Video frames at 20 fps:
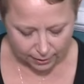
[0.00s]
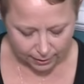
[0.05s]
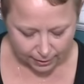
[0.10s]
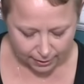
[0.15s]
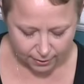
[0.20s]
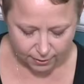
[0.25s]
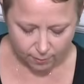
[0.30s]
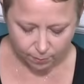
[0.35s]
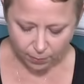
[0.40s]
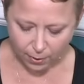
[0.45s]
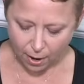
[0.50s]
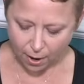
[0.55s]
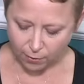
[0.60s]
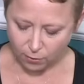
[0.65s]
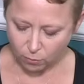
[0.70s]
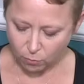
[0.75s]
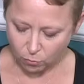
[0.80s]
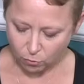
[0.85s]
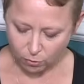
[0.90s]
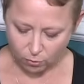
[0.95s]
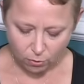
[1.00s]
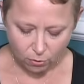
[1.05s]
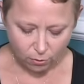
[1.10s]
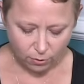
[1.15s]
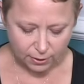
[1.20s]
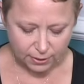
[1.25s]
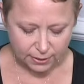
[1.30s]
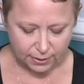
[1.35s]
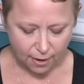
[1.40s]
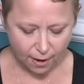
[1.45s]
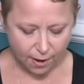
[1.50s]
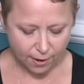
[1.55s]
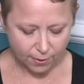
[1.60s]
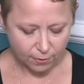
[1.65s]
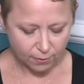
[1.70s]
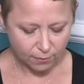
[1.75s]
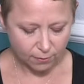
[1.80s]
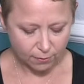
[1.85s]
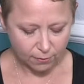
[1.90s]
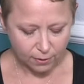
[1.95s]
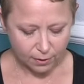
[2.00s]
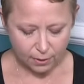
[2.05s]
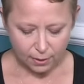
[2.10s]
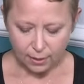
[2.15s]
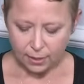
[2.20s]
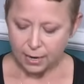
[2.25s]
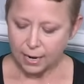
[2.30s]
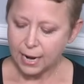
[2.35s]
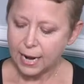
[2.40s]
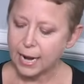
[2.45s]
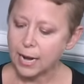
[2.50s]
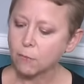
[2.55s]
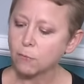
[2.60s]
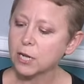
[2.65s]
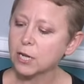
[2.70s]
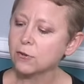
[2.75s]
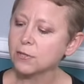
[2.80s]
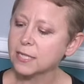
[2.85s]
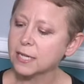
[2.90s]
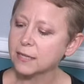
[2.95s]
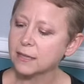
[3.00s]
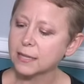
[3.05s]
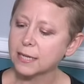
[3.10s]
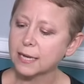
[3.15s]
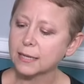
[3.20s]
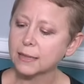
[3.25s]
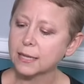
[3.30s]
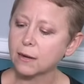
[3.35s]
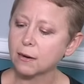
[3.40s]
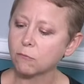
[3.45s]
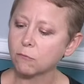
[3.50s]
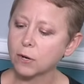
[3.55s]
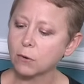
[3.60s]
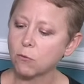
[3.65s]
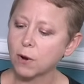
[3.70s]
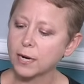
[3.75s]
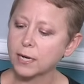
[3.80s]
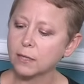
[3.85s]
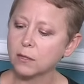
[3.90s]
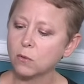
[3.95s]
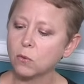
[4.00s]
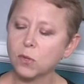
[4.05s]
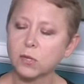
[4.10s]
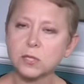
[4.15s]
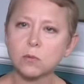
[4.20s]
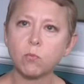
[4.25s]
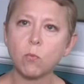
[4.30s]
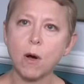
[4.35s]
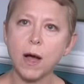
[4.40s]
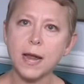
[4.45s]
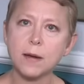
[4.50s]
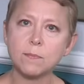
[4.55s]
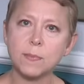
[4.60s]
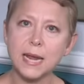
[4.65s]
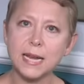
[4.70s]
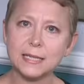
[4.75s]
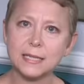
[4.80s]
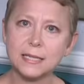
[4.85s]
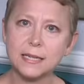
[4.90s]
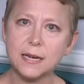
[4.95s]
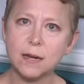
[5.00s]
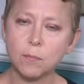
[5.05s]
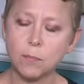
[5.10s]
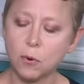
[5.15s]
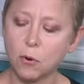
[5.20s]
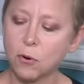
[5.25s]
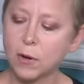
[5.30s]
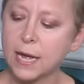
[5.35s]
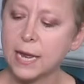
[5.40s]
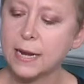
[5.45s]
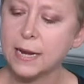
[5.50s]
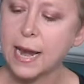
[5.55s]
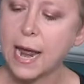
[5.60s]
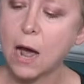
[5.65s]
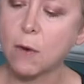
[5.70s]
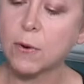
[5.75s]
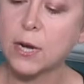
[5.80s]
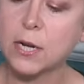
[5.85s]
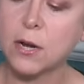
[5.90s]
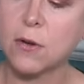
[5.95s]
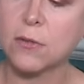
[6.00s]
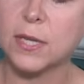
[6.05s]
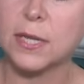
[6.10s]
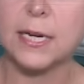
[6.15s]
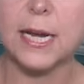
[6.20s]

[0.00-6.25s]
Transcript: and the bottle more horizontal. And we used to think that we wanted this wide base nipple, and now we know the